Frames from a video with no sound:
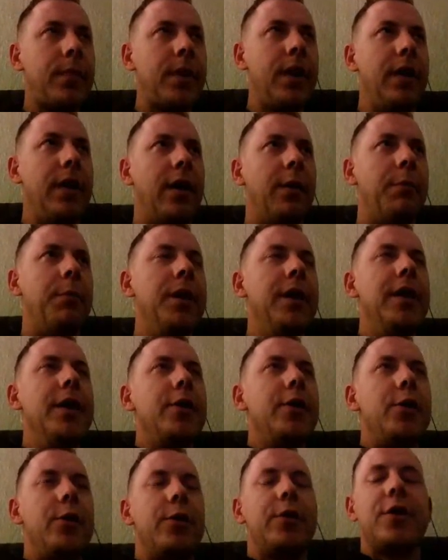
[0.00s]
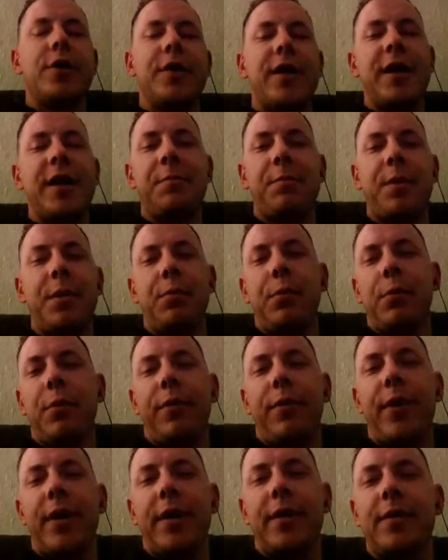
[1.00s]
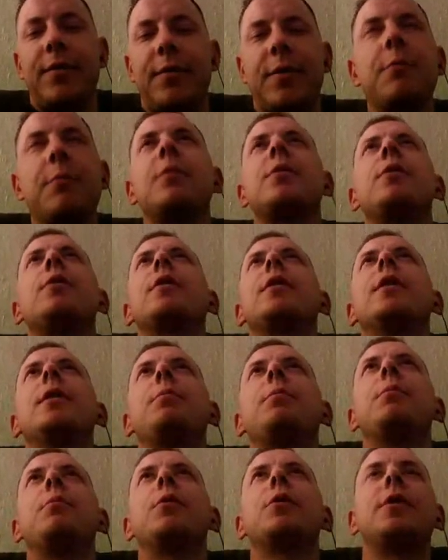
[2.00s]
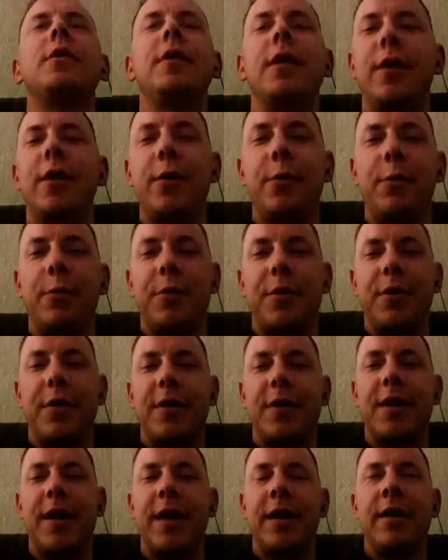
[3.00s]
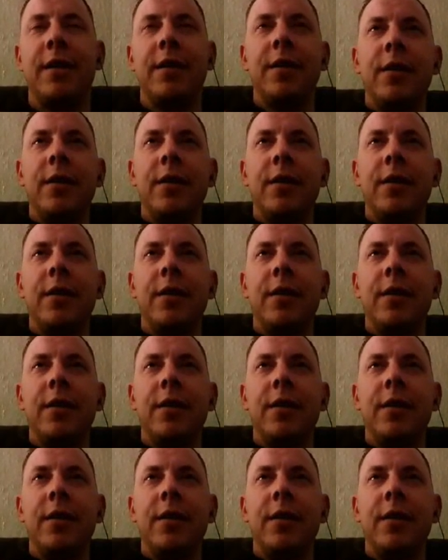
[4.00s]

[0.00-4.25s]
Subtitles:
You just test people with things. If someone's looking up and watching the news, you can say,